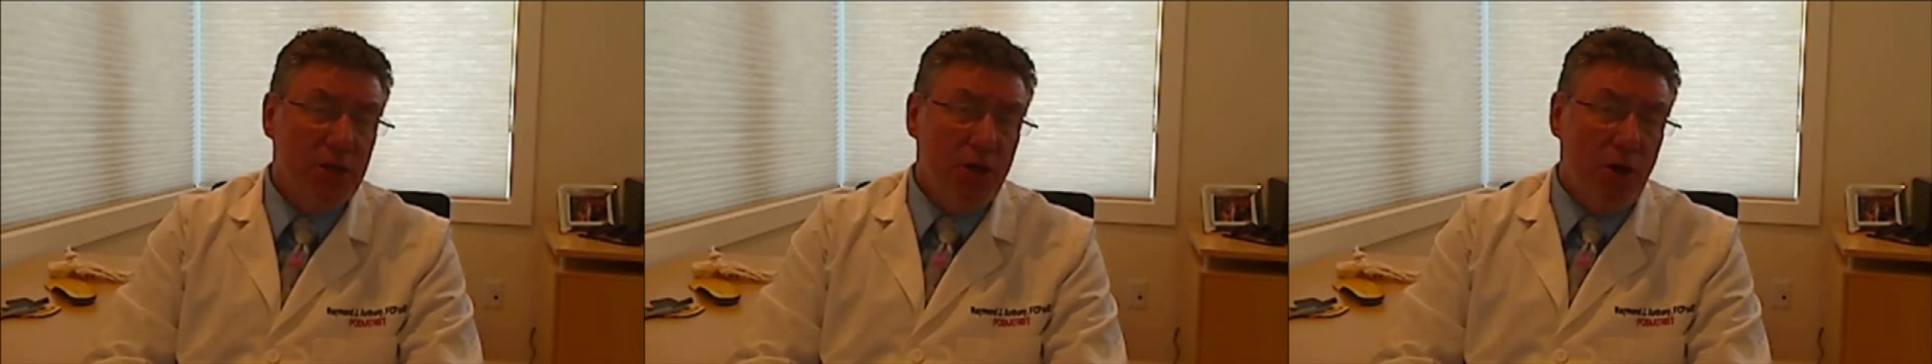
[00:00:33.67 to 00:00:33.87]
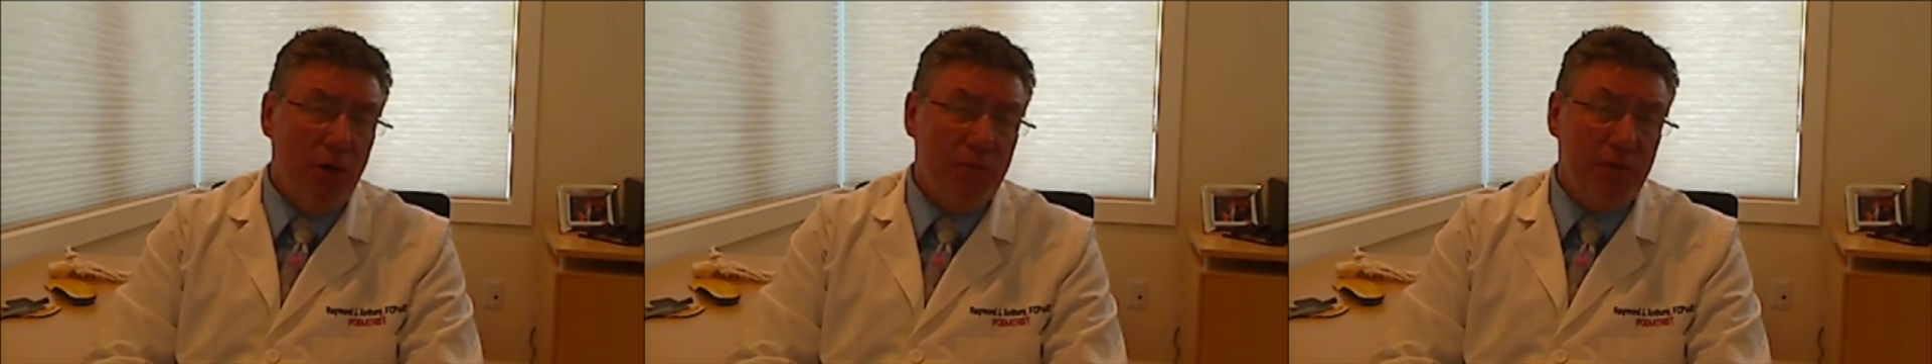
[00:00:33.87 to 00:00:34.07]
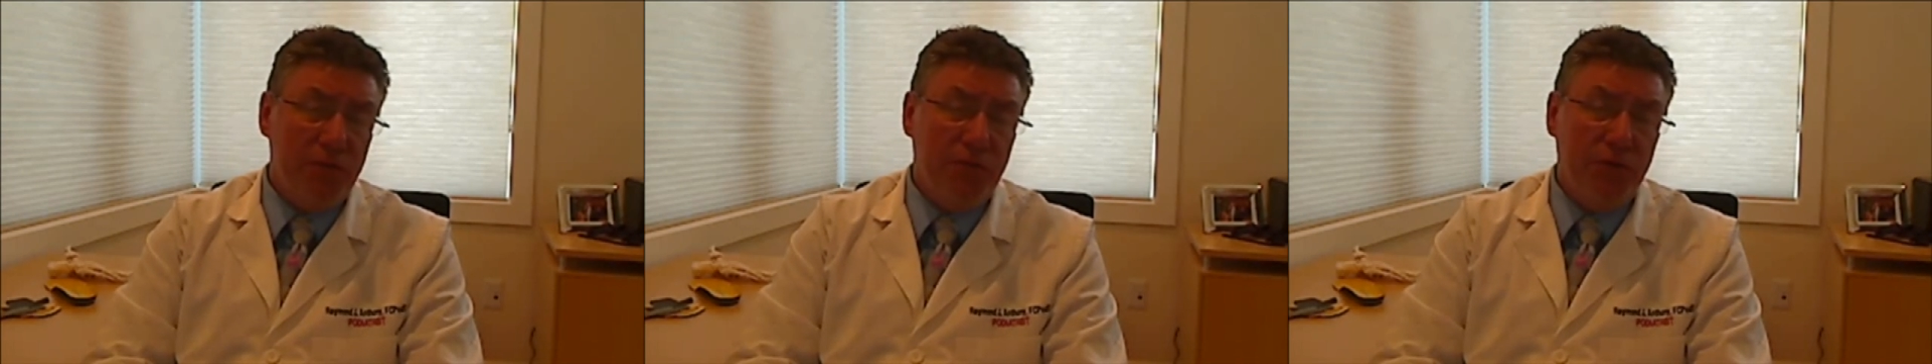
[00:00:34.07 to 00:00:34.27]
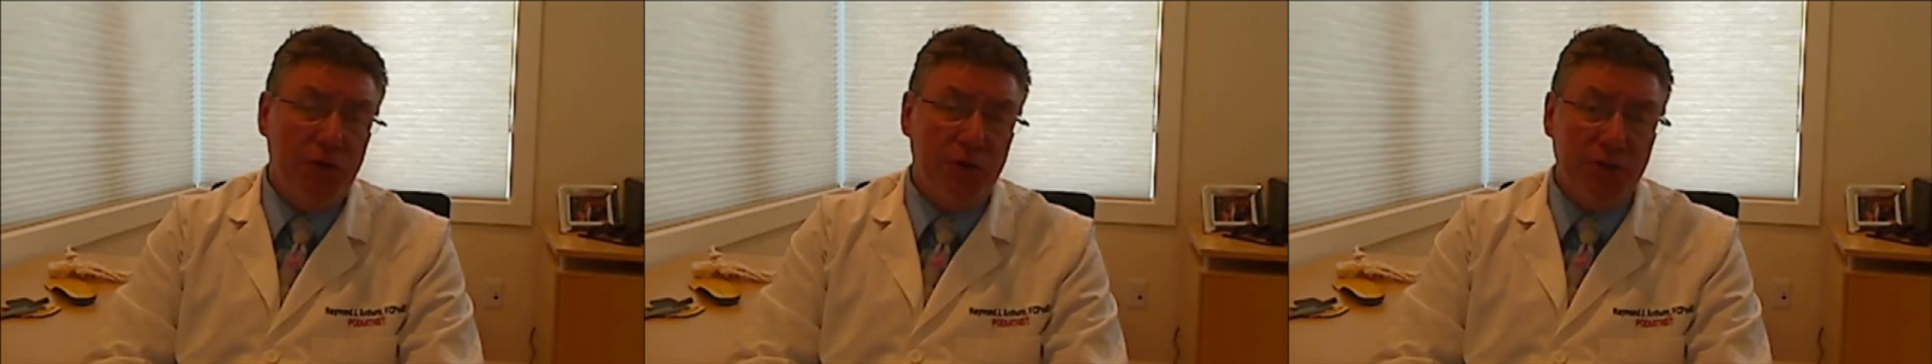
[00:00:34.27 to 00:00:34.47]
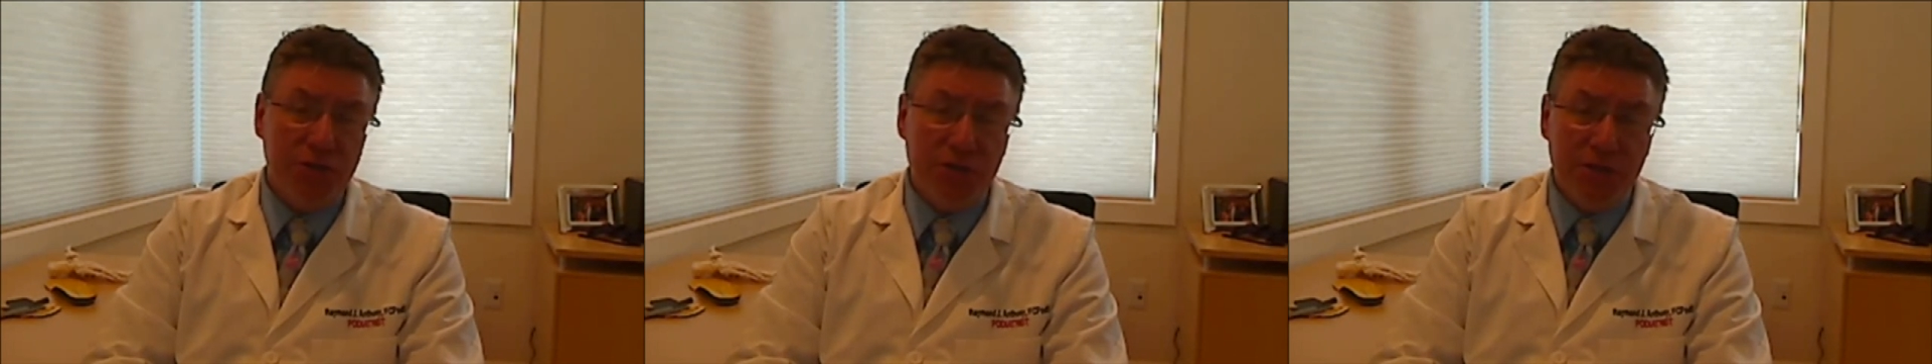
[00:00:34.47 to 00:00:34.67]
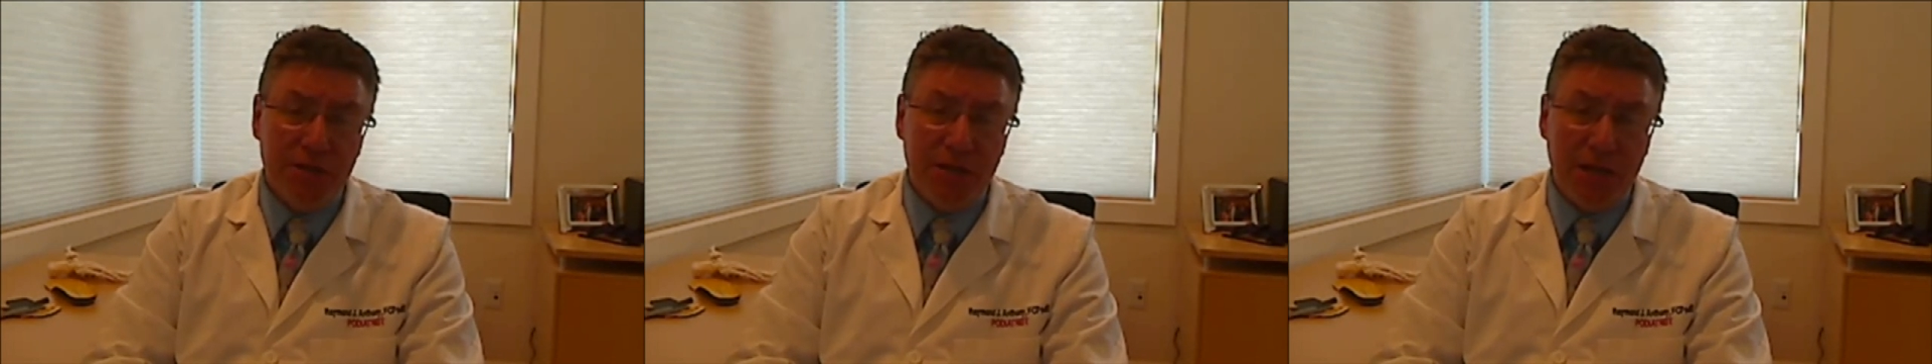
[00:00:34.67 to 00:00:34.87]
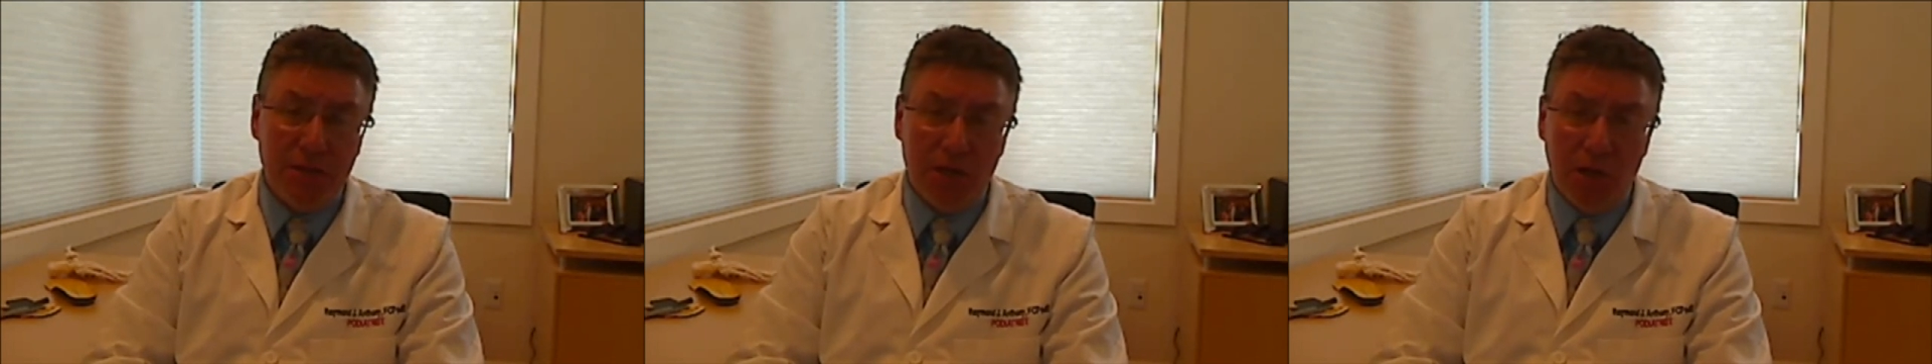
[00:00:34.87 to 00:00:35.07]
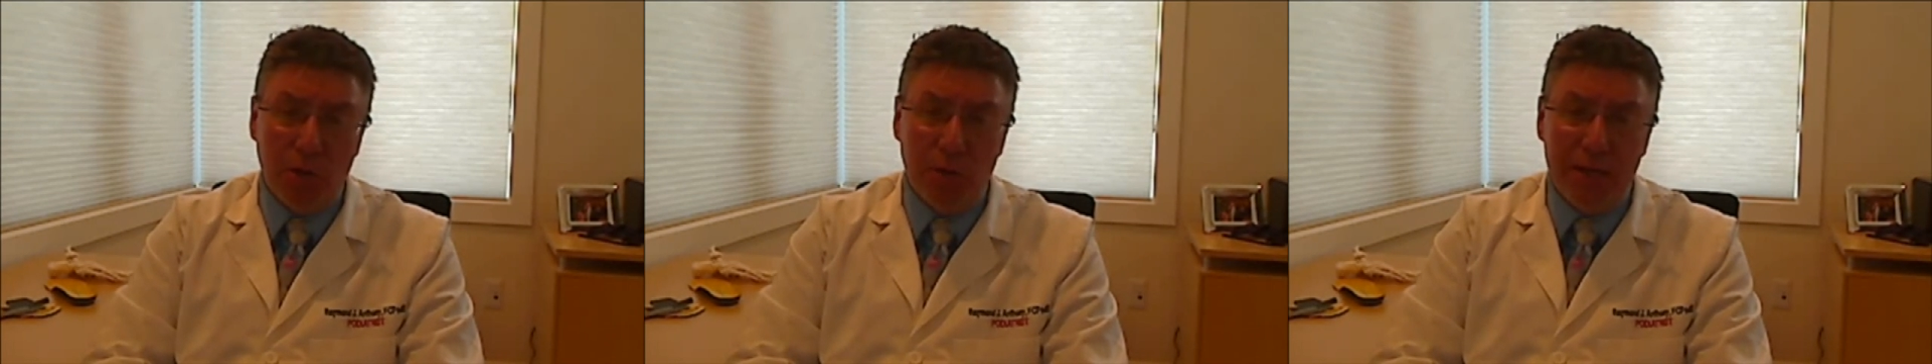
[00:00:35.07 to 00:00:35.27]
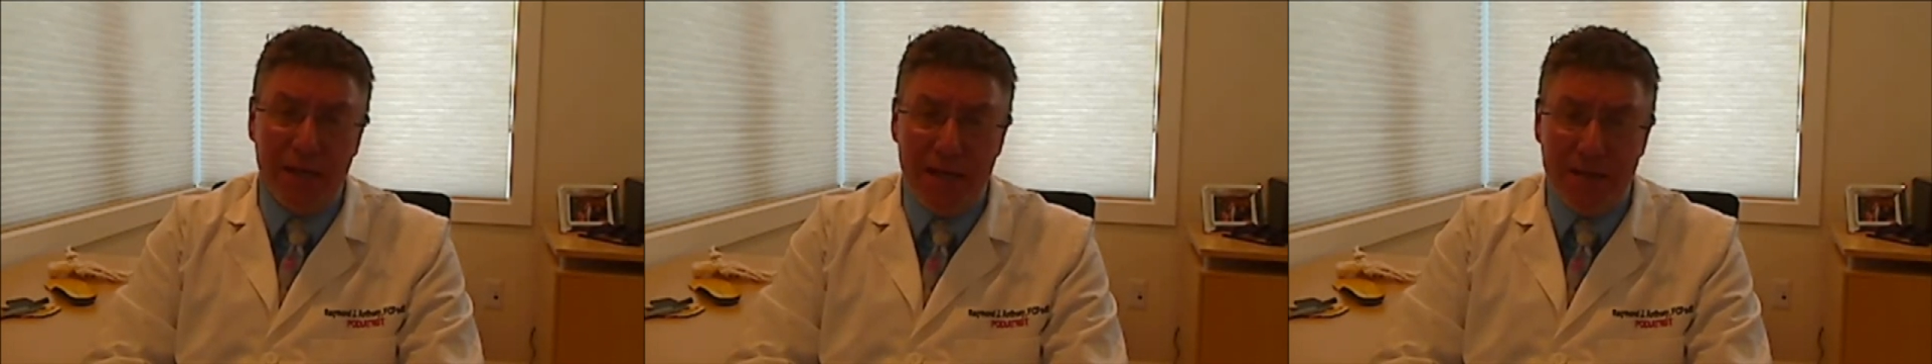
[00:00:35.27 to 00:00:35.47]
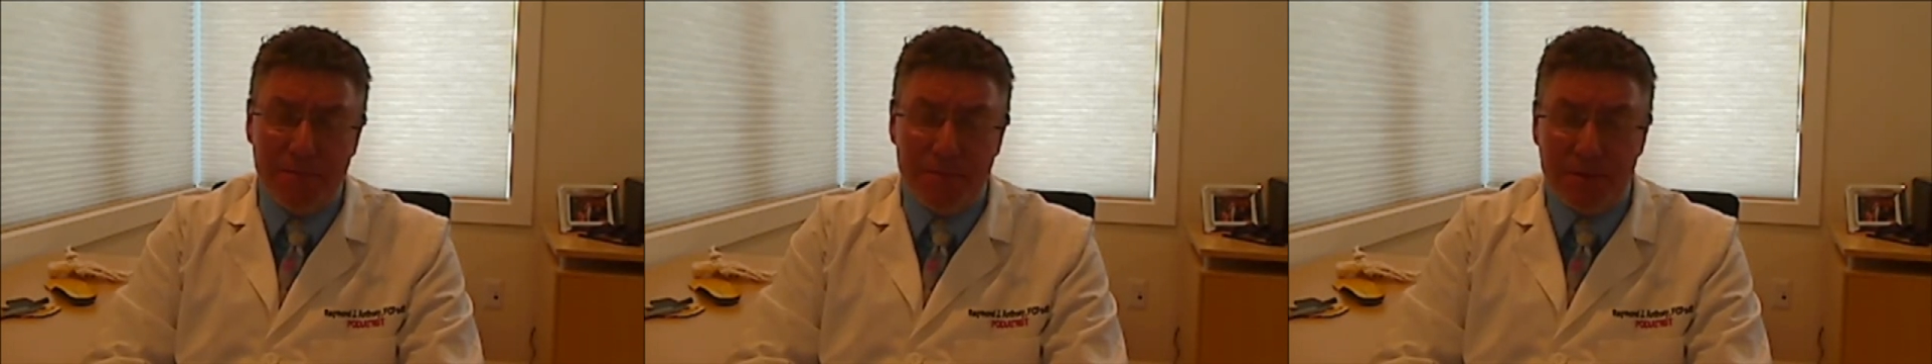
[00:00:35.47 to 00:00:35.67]
of the foot and the lower
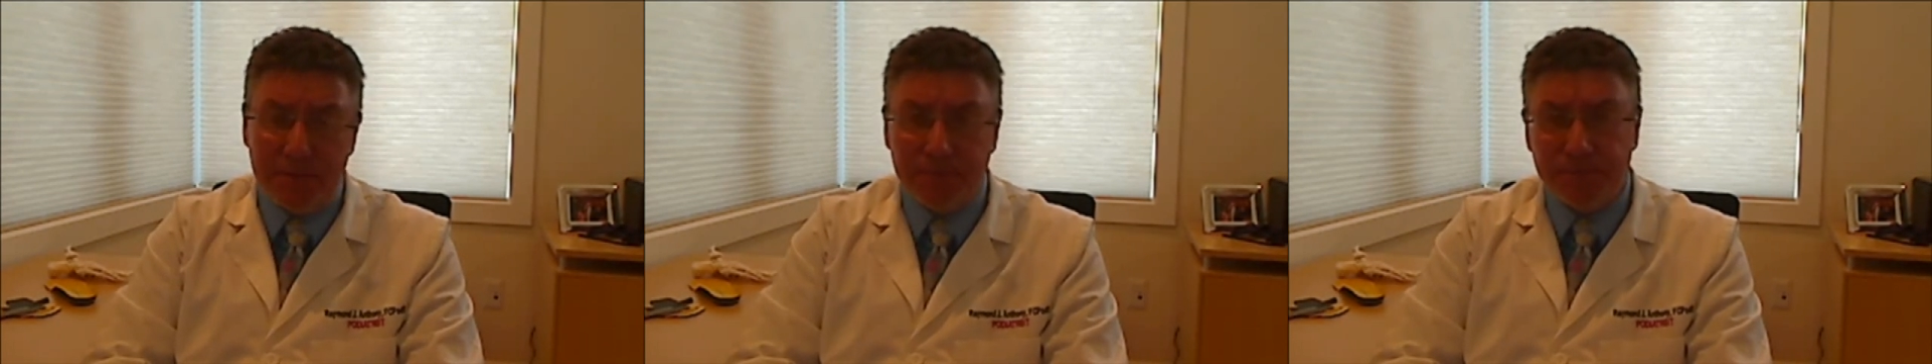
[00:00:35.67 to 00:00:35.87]
limb.